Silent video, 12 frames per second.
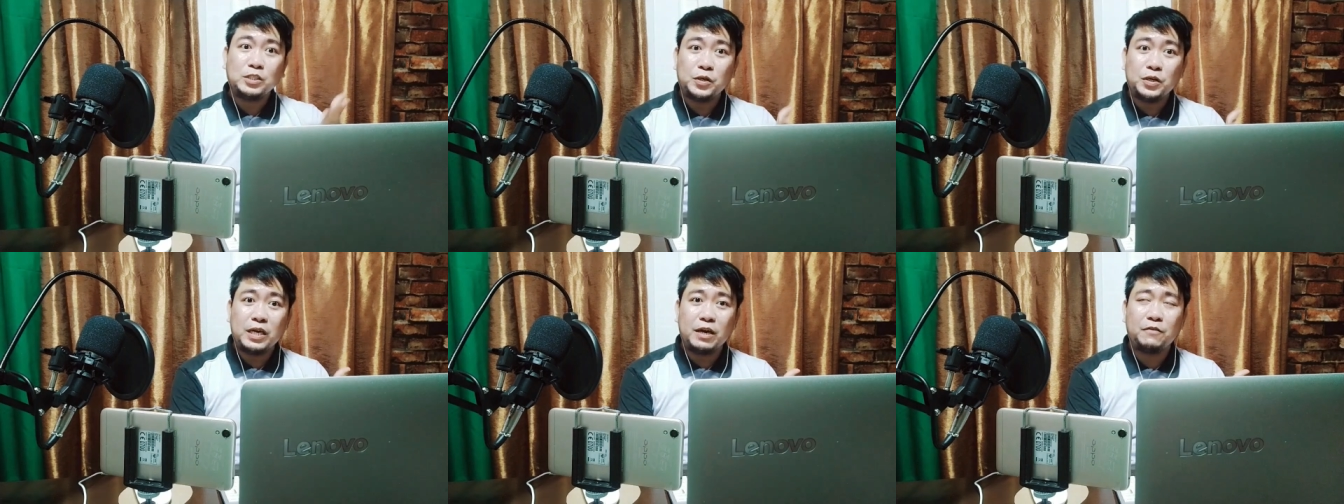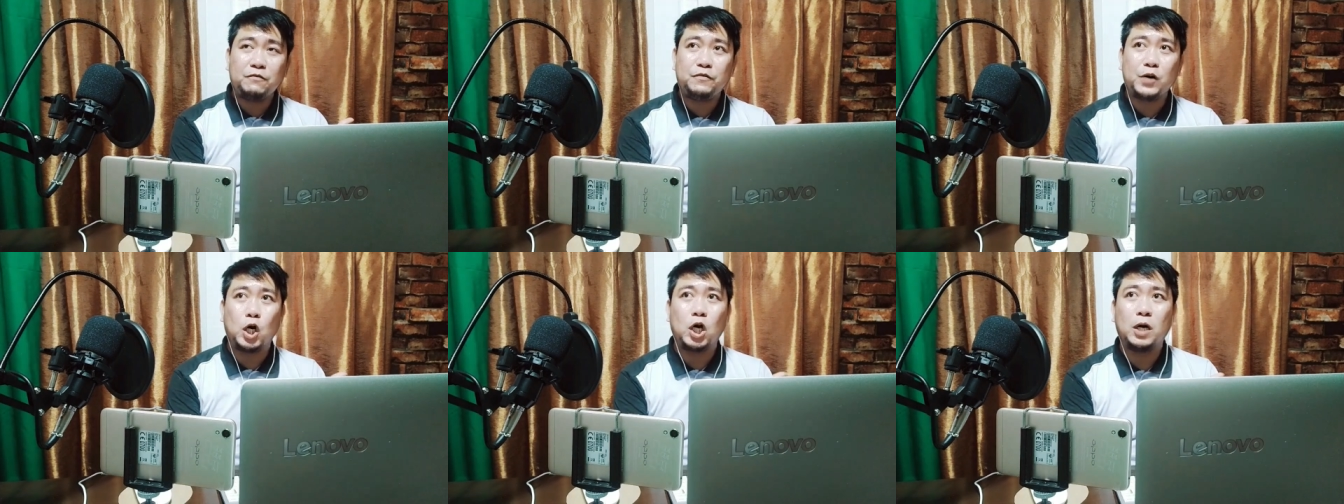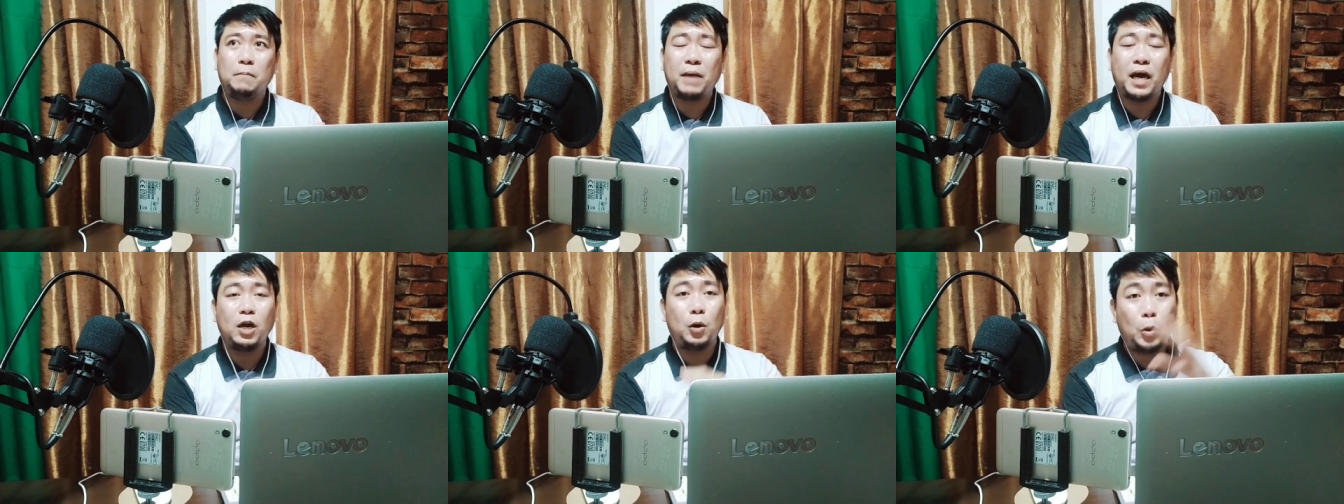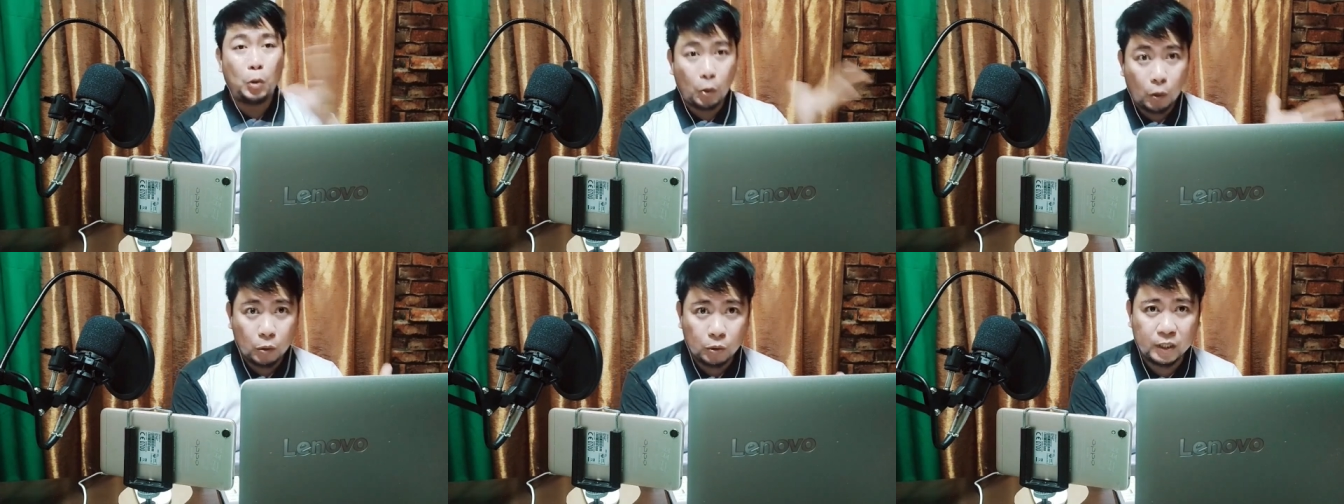to give my
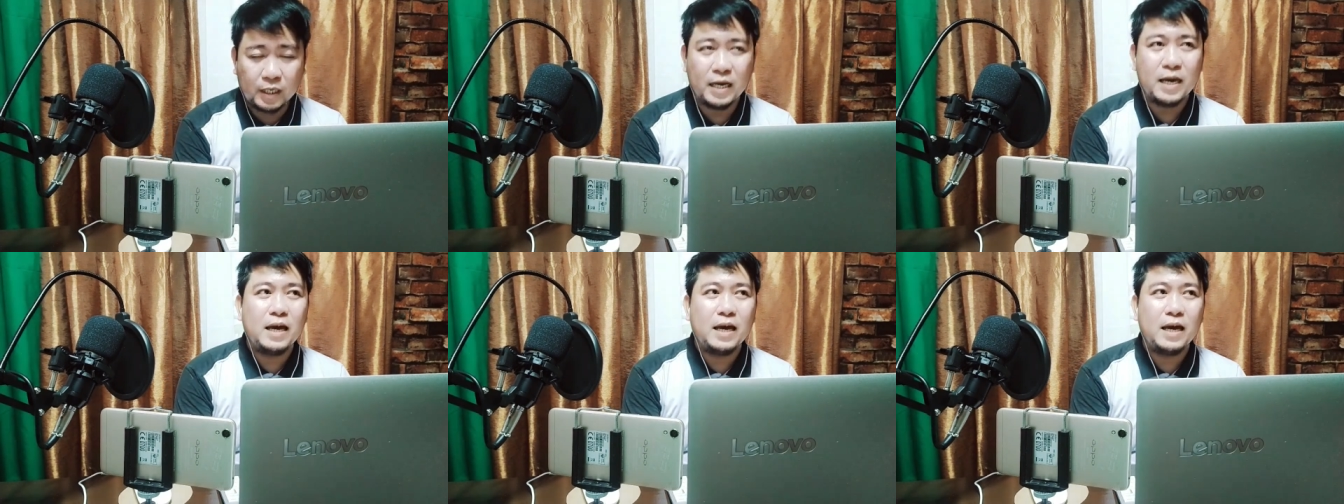own